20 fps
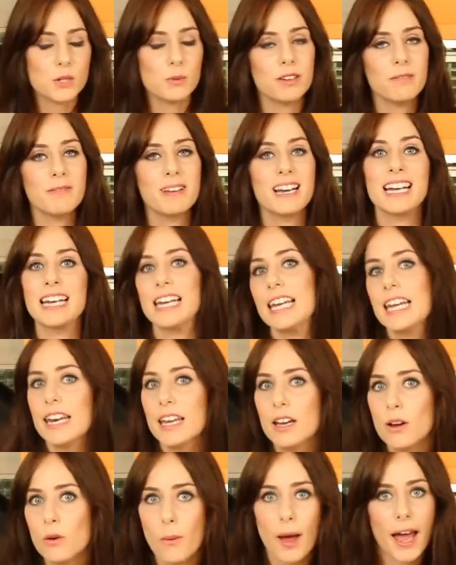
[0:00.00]
so we've been
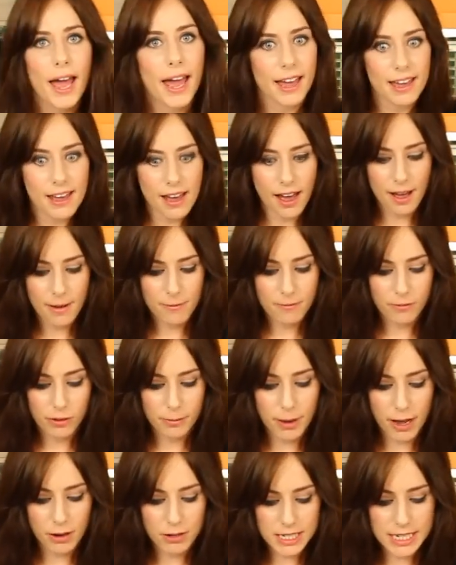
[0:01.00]
kneading away um, for
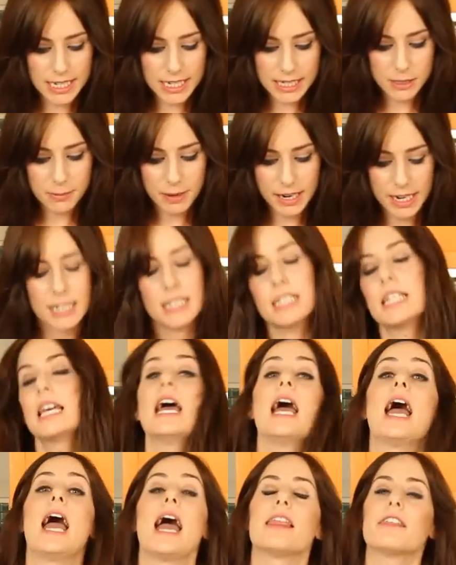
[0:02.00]
about six minutes
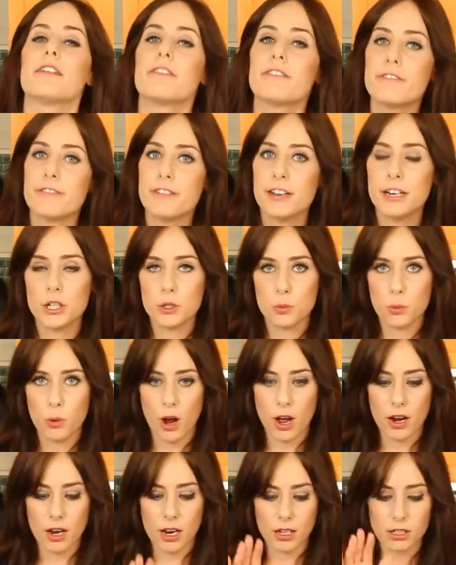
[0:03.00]
and the finished
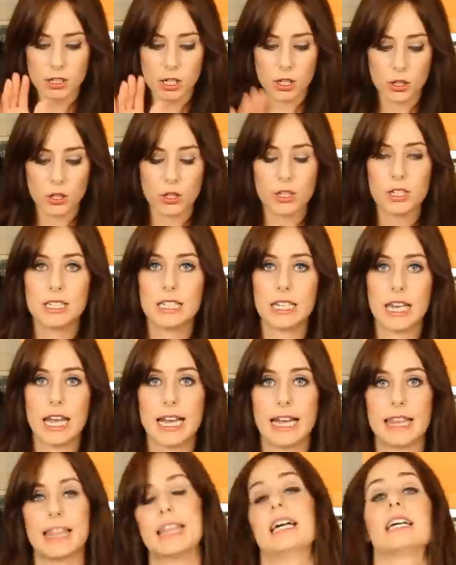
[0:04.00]
product looks
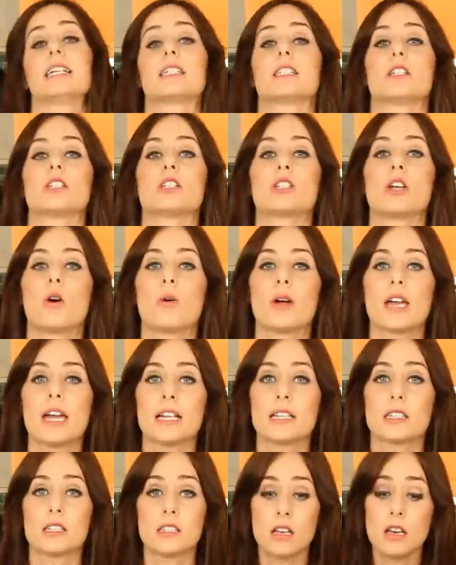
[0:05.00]
like this. So
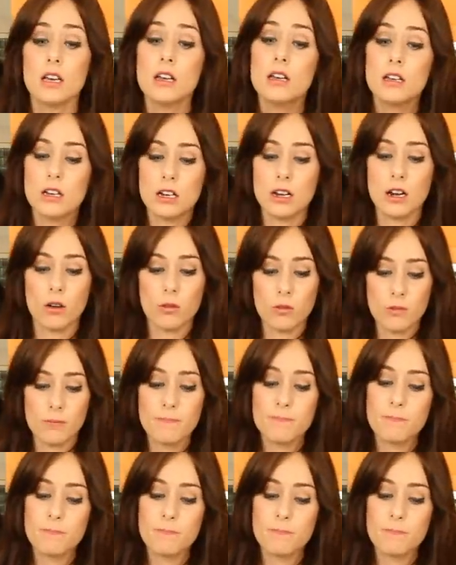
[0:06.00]
it's, you know,